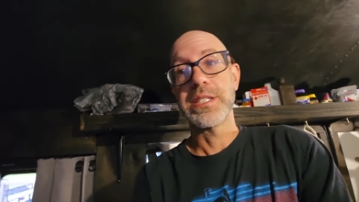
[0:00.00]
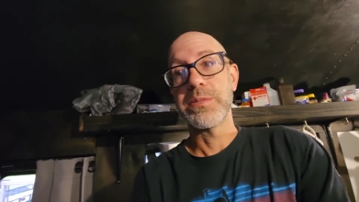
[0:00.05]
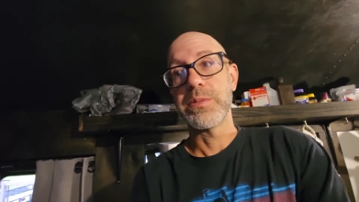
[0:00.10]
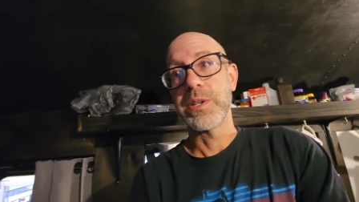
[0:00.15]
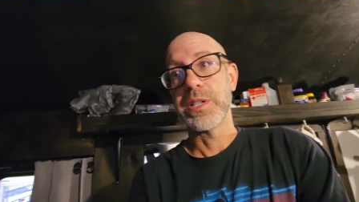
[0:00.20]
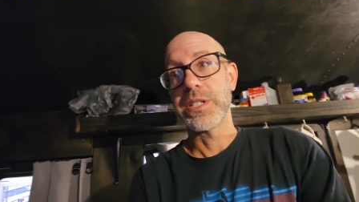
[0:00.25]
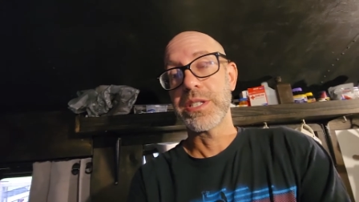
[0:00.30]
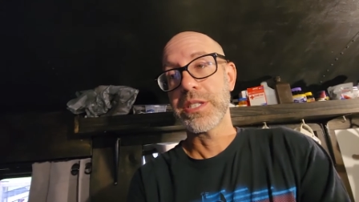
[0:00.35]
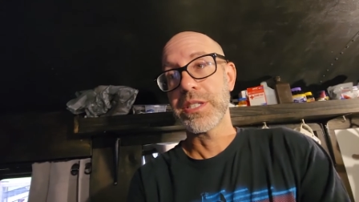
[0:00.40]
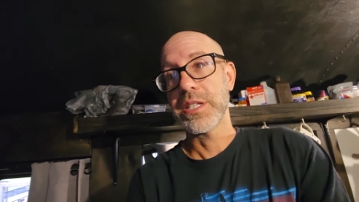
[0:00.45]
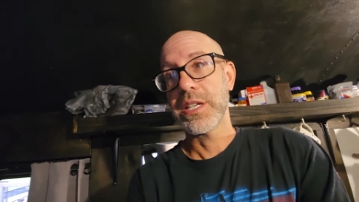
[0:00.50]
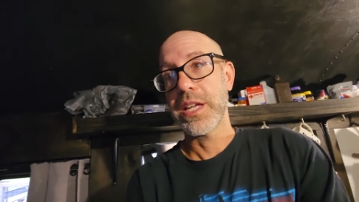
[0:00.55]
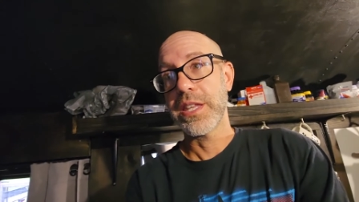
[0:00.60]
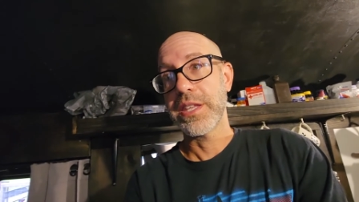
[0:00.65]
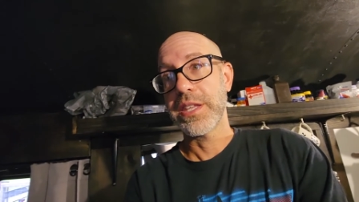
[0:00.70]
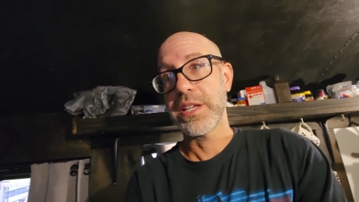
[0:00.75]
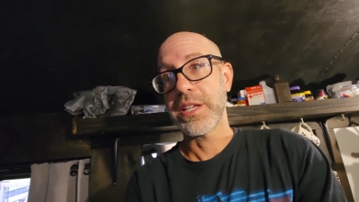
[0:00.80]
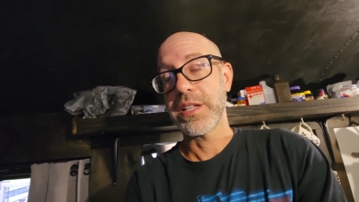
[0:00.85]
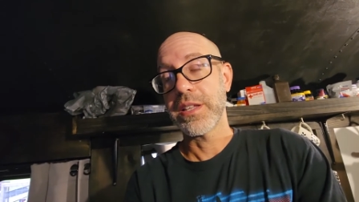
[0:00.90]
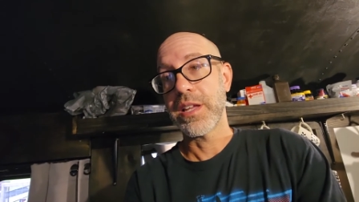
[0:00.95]
which I
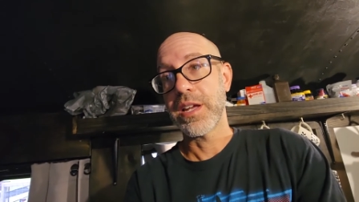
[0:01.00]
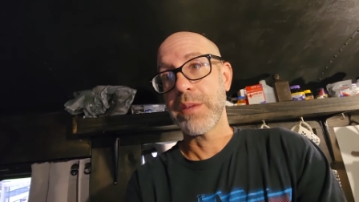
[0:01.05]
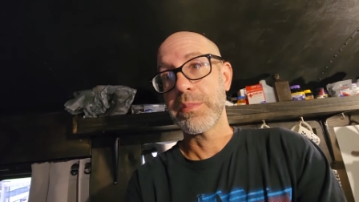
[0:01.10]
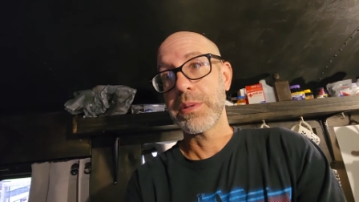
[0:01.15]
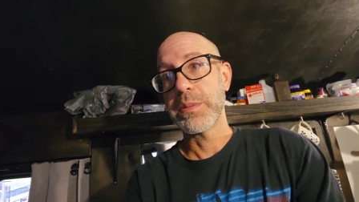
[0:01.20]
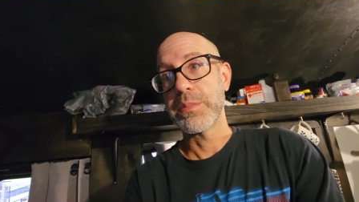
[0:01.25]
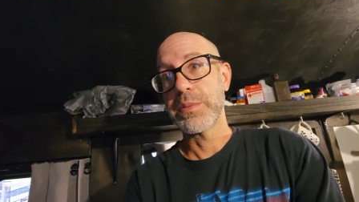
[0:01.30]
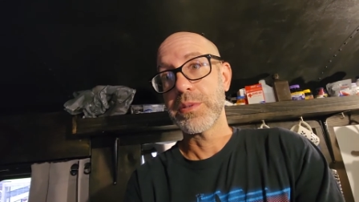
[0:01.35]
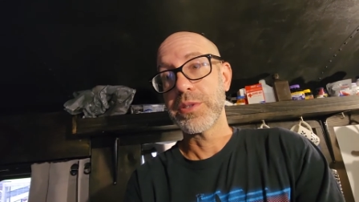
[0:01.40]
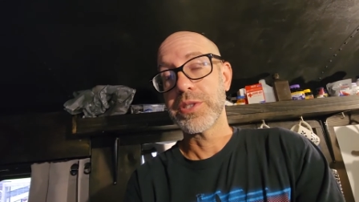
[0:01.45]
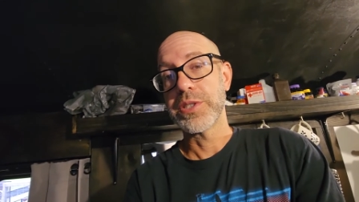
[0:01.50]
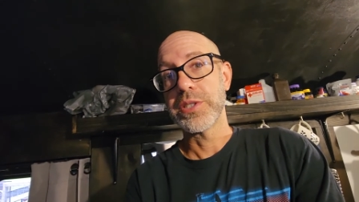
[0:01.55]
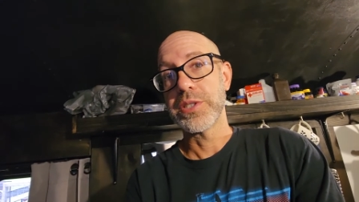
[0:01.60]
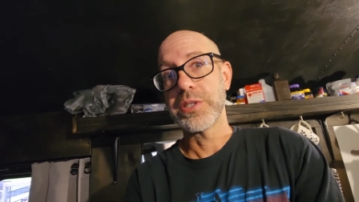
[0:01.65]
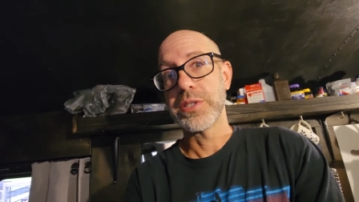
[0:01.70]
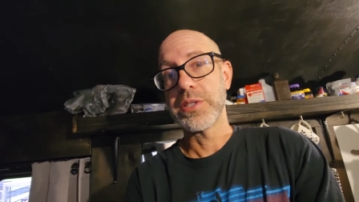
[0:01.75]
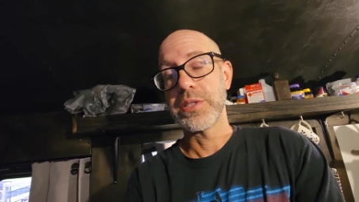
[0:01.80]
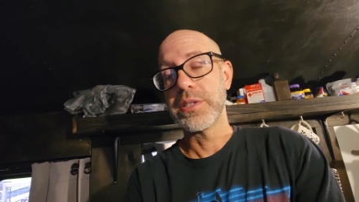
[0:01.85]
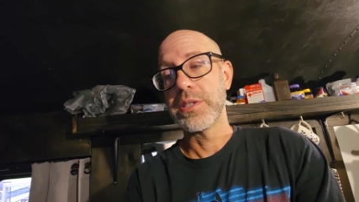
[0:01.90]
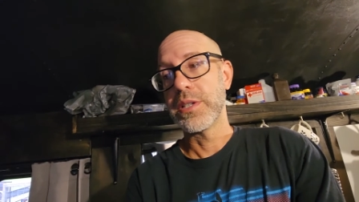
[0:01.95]
think a lot of people
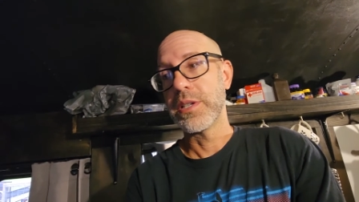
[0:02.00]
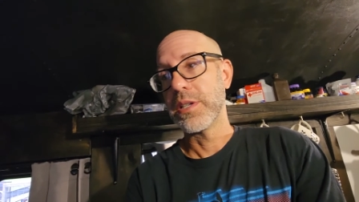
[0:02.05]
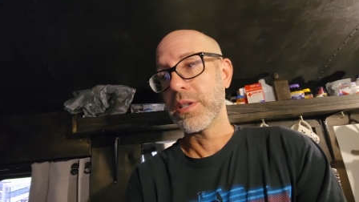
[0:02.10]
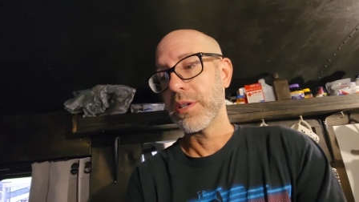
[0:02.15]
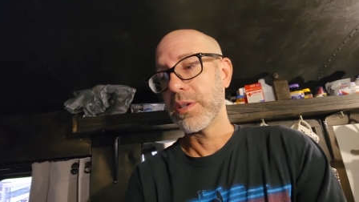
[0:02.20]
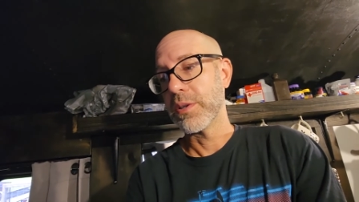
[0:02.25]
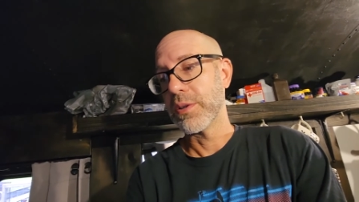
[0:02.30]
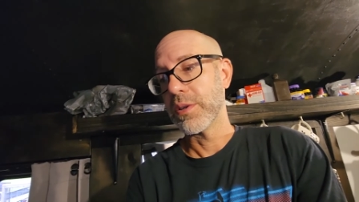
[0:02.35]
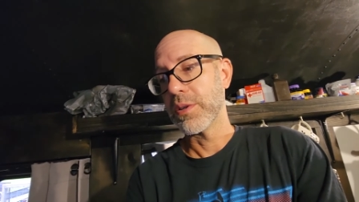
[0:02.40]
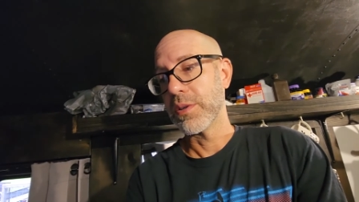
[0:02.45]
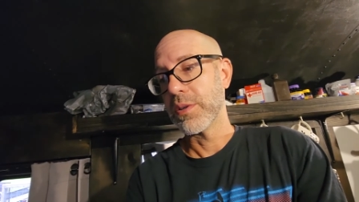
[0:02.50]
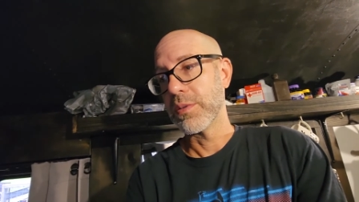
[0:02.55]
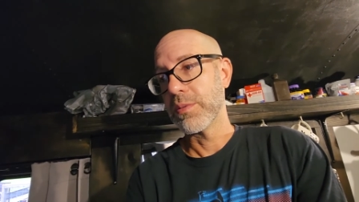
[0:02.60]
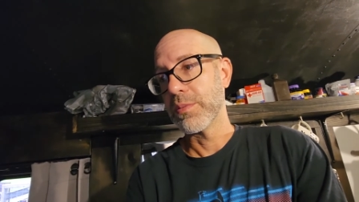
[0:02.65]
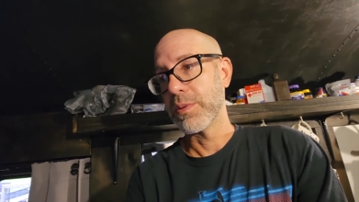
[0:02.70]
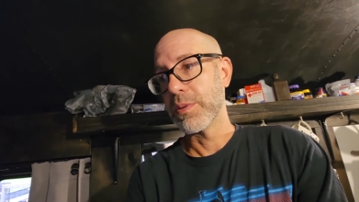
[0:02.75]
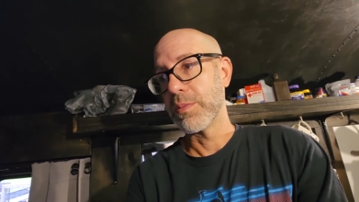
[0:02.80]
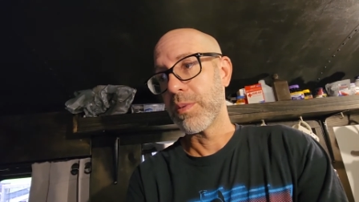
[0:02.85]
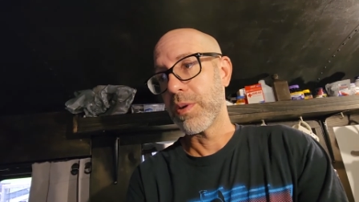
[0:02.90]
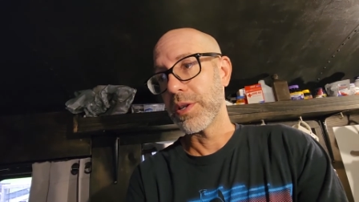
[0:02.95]
should or
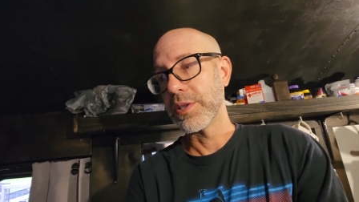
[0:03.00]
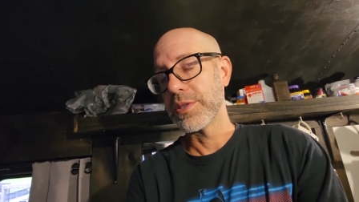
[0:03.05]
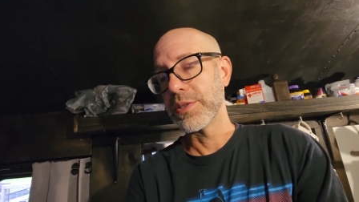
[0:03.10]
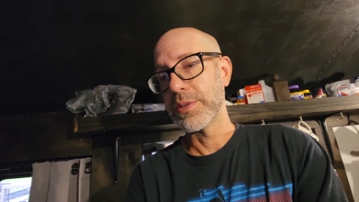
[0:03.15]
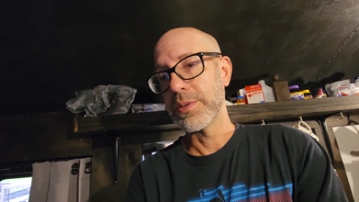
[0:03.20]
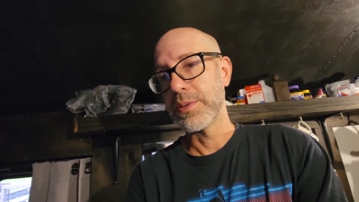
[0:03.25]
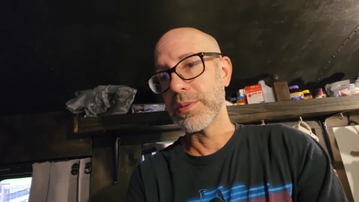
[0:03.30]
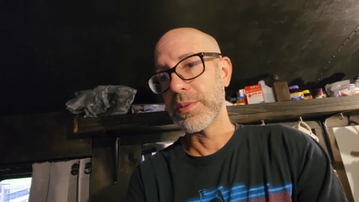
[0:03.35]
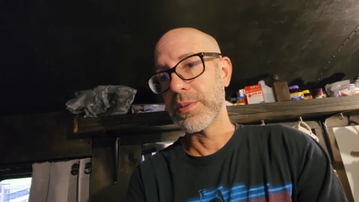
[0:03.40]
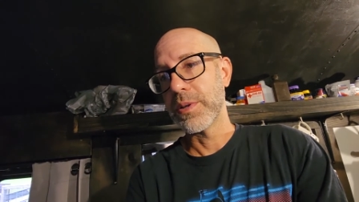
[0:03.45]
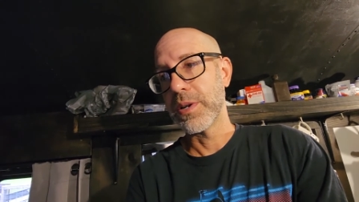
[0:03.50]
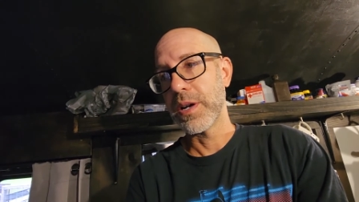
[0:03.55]
would want to,